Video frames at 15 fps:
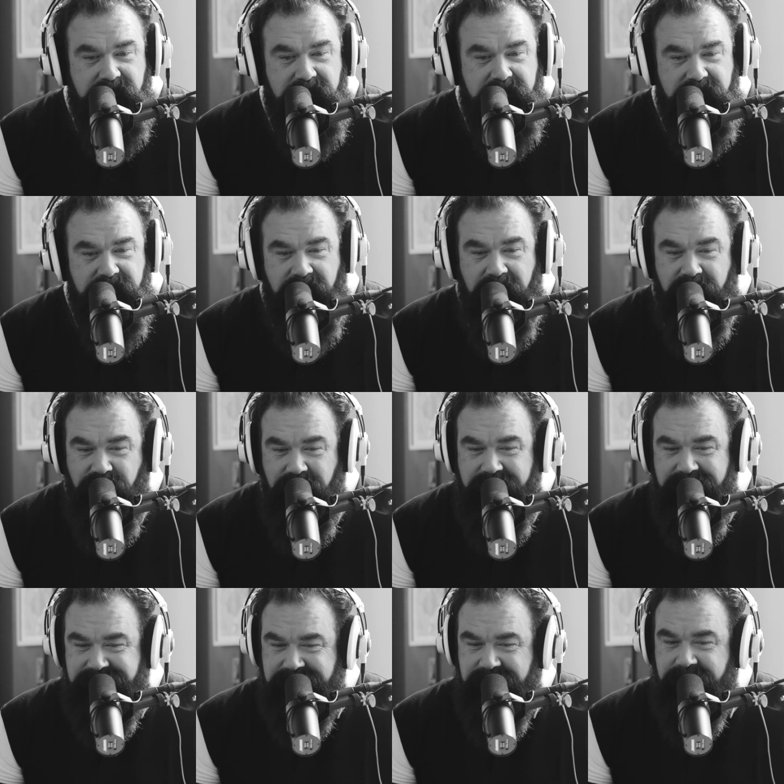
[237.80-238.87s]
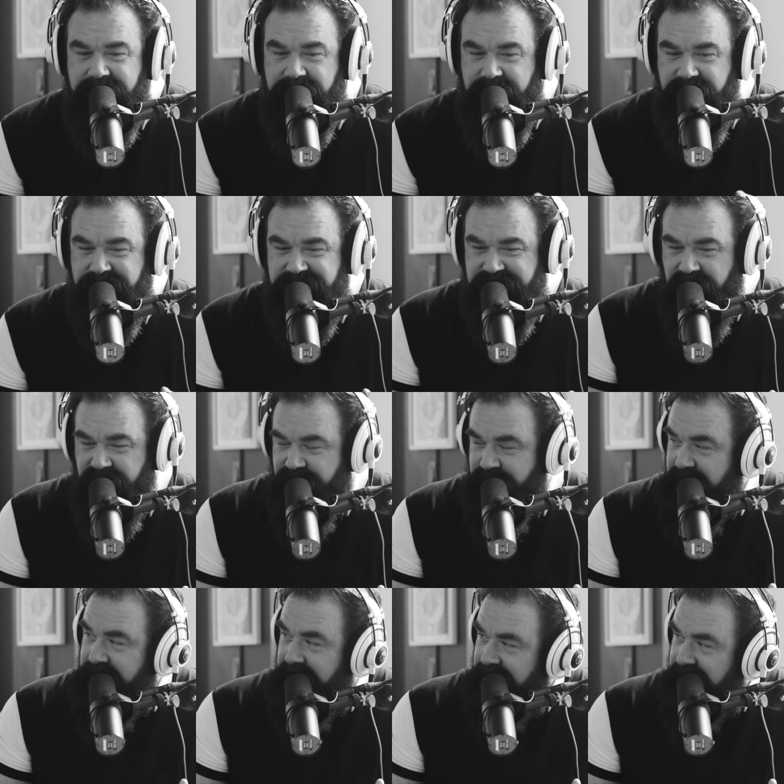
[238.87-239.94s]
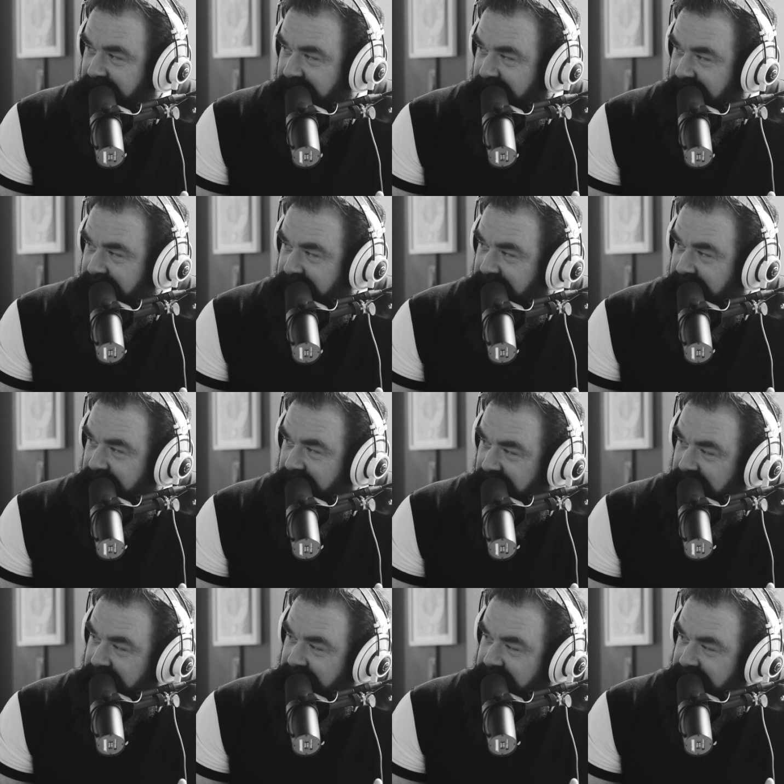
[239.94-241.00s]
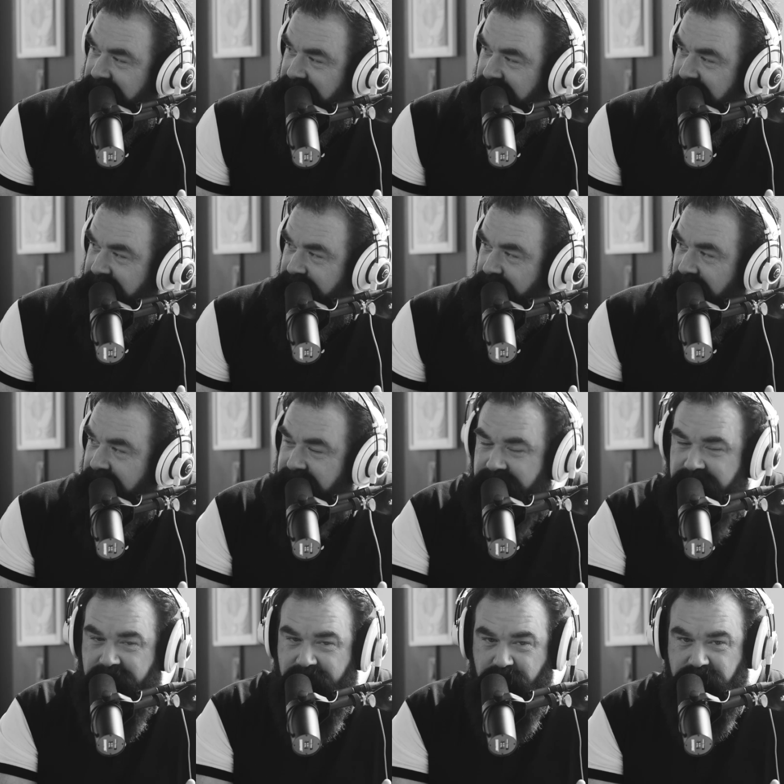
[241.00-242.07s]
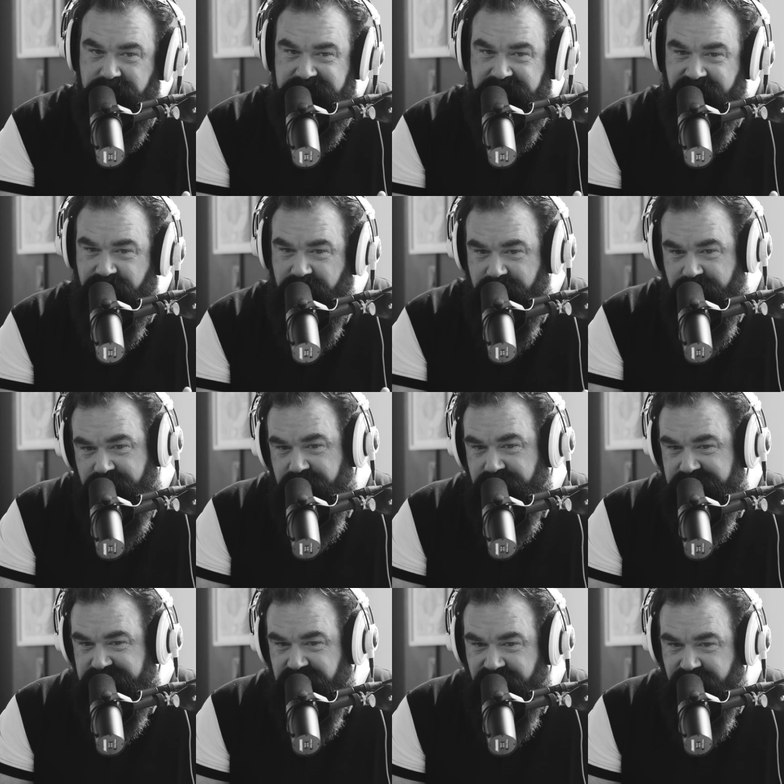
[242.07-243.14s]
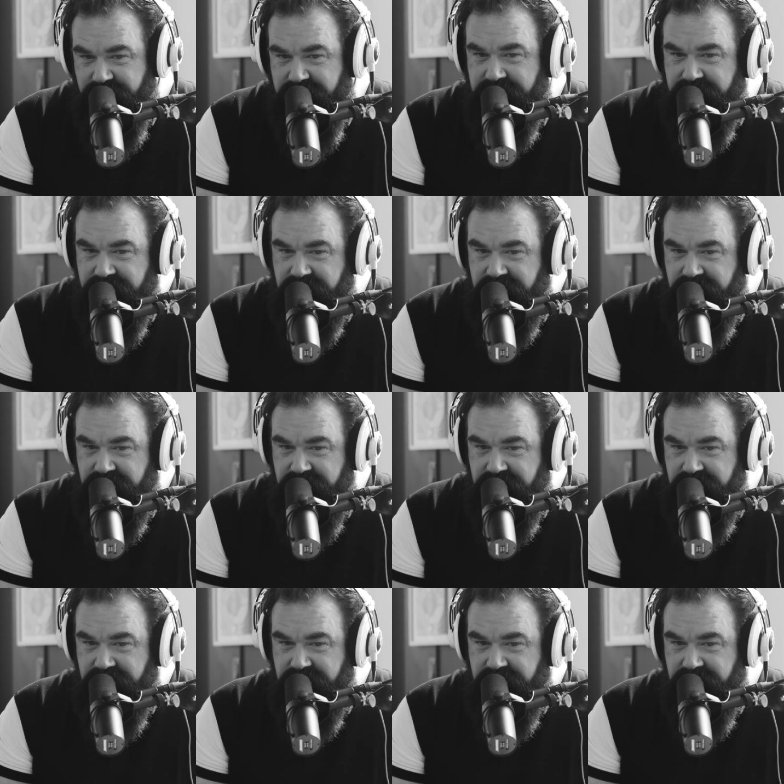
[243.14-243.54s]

In a lot of ways, like you're self-made, like right. Like Mike and I are both self-made, but you're self-made.